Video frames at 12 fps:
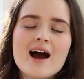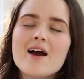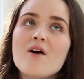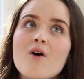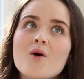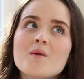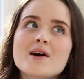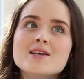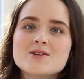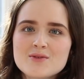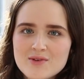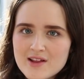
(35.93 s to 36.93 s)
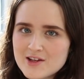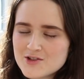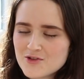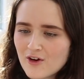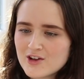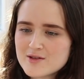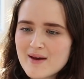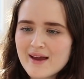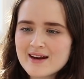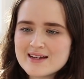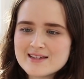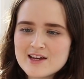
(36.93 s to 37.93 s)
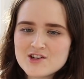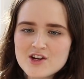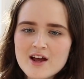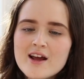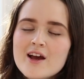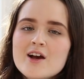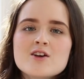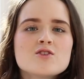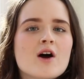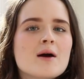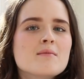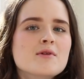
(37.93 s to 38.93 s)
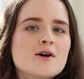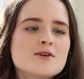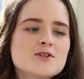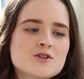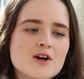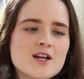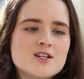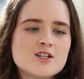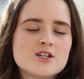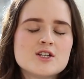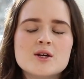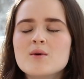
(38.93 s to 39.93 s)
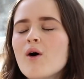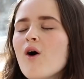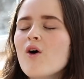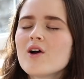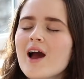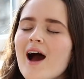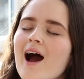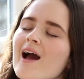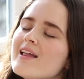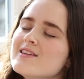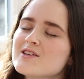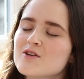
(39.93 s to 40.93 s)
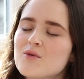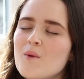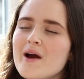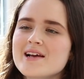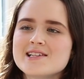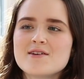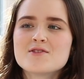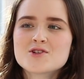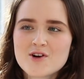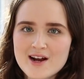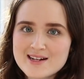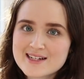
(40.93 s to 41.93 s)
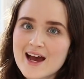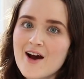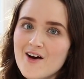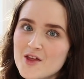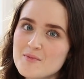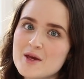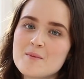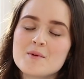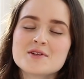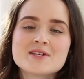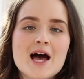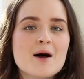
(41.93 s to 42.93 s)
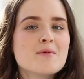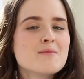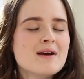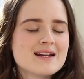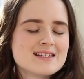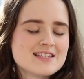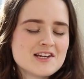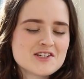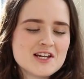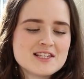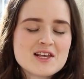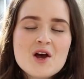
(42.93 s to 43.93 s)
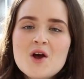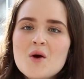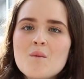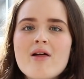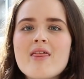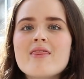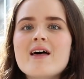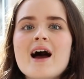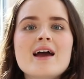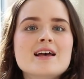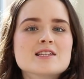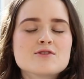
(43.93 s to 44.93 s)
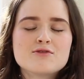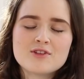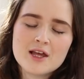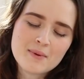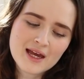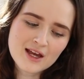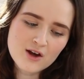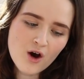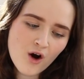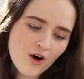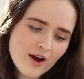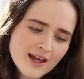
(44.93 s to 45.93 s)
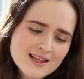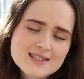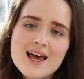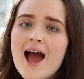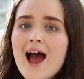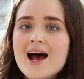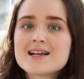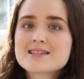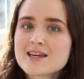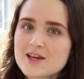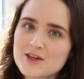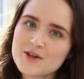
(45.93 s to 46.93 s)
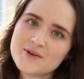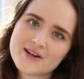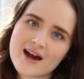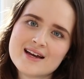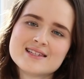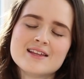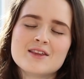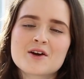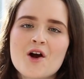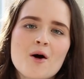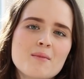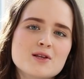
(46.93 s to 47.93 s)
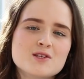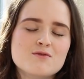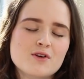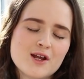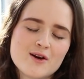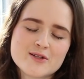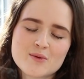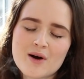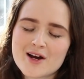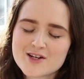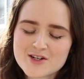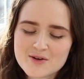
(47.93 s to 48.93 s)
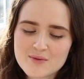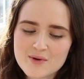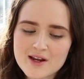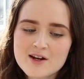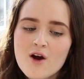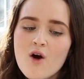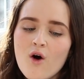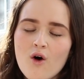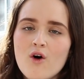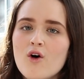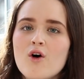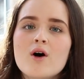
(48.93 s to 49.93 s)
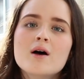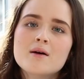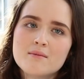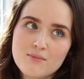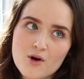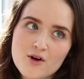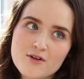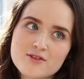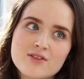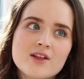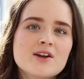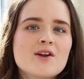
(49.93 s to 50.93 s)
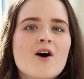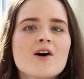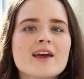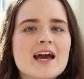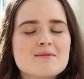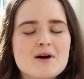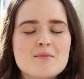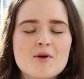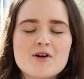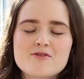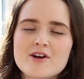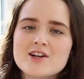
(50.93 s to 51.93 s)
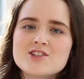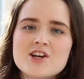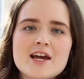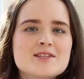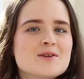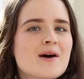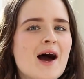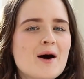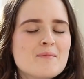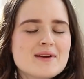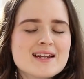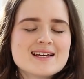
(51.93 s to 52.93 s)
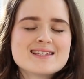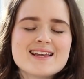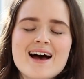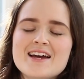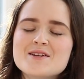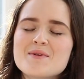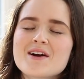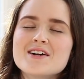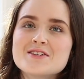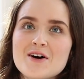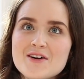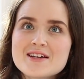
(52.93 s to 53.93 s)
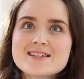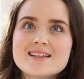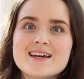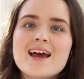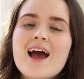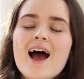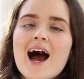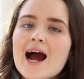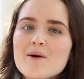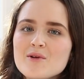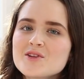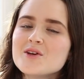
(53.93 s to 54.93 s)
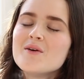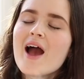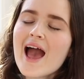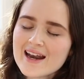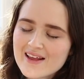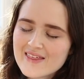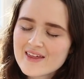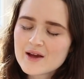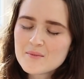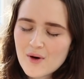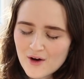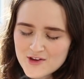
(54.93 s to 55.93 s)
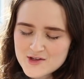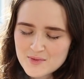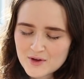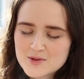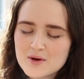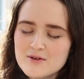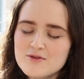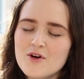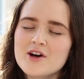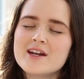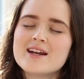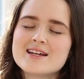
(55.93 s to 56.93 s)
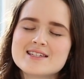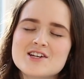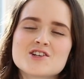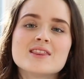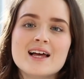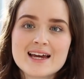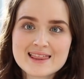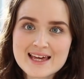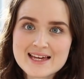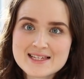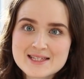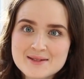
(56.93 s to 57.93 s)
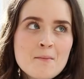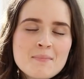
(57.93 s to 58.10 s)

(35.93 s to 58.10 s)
I always really struggle to make a decision, so I am no stranger to all kinds of ways of trying to get other people to help me make decisions, whether that is flipping coins, asking you guys in the comments of videos what I should read, or more often than not getting my boyfriend Jay to help me decide, because honestly I will do anything possible to avoid a decision like this.